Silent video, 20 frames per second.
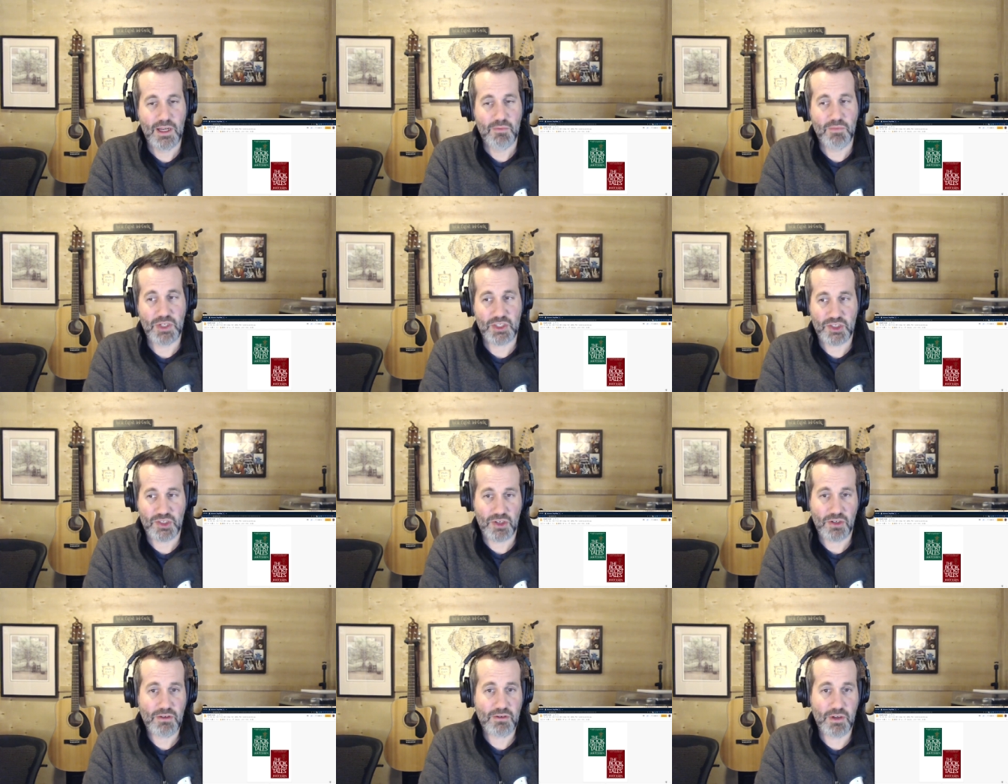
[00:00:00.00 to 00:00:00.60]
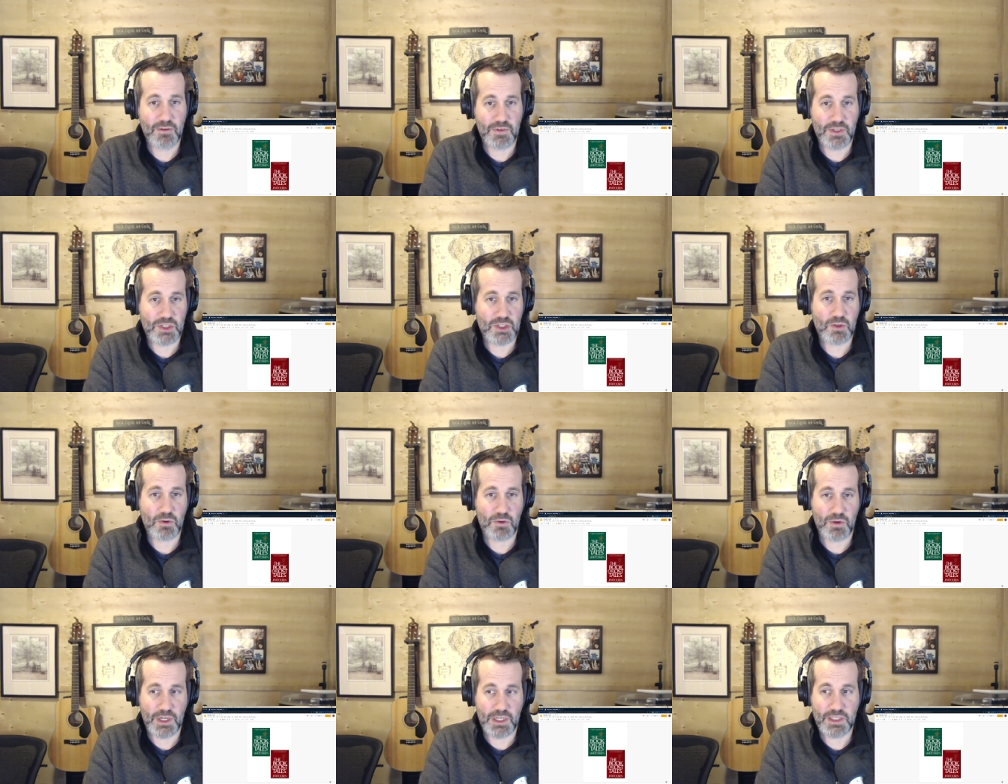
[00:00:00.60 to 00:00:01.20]
But certain of the
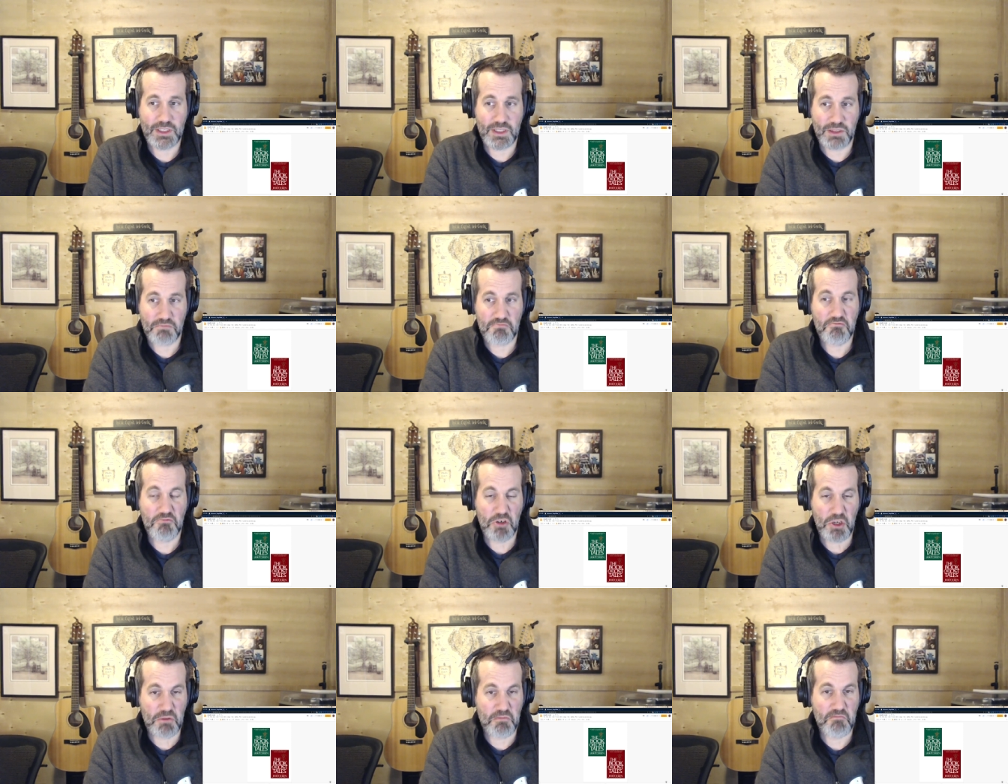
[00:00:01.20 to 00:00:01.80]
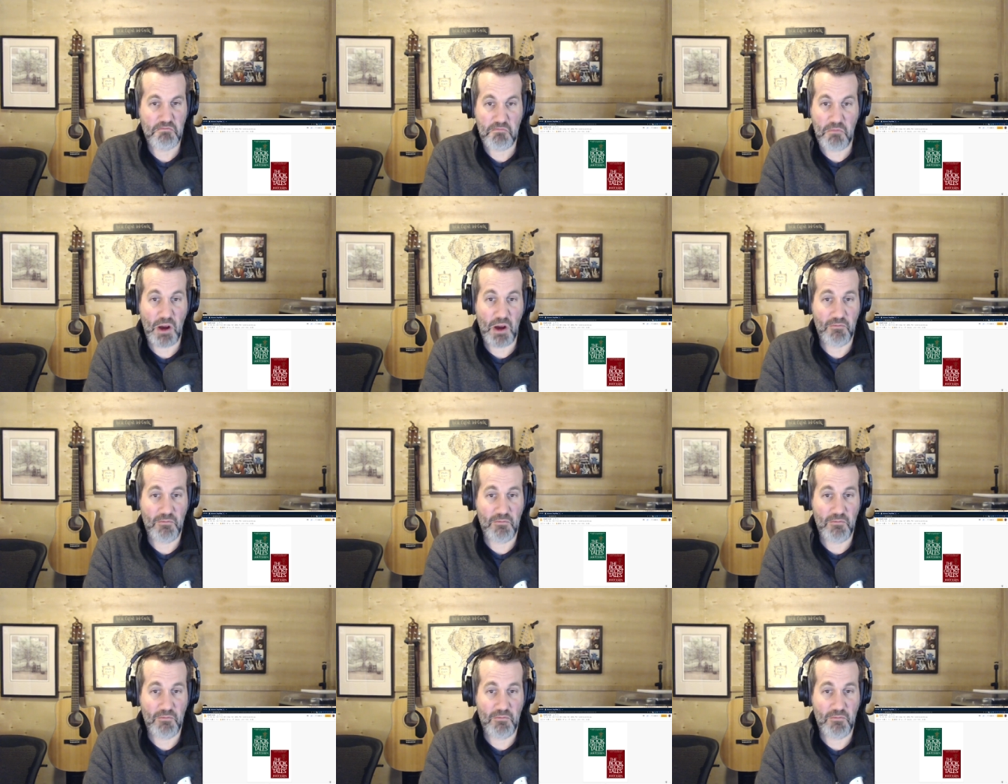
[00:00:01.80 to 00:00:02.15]
stories look uh,